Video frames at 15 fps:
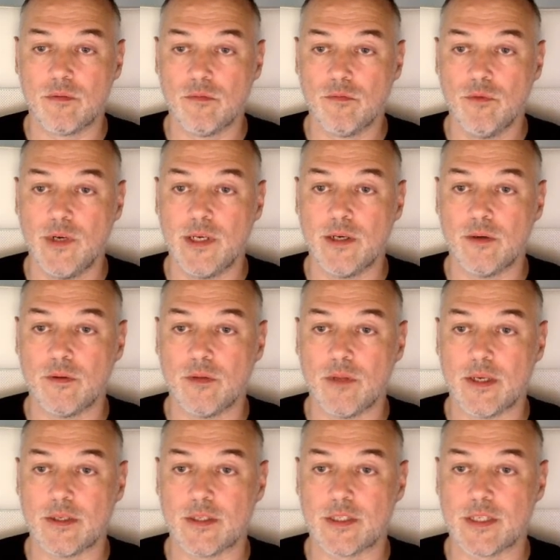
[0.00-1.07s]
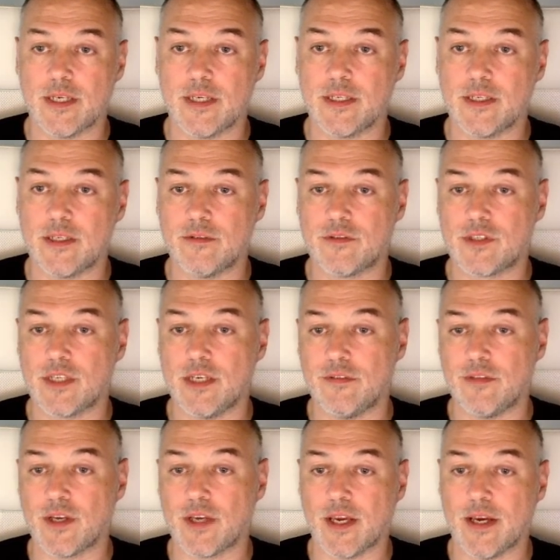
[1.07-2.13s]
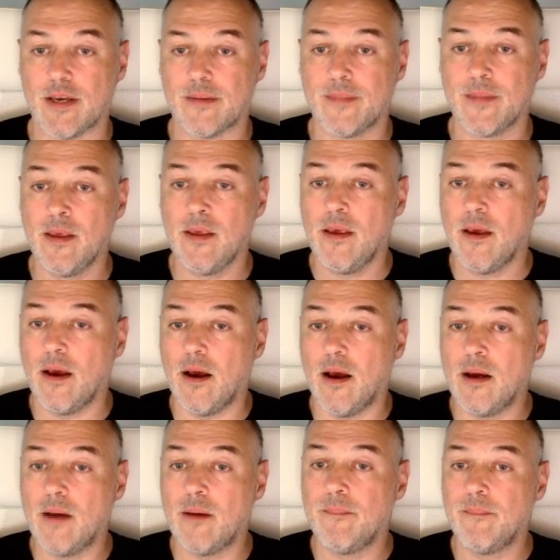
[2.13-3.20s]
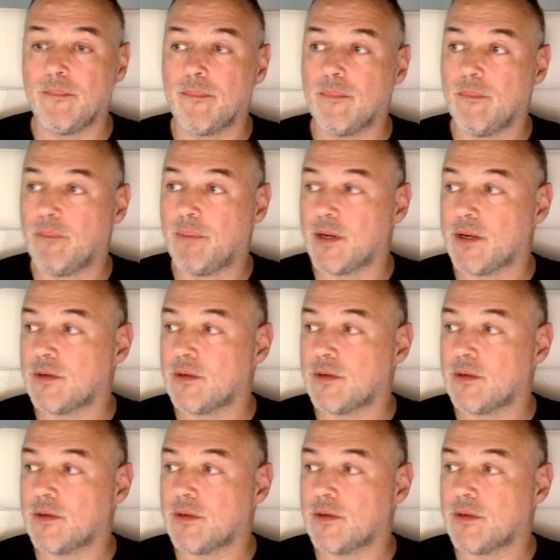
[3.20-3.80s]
real understanding of Save the Cat. But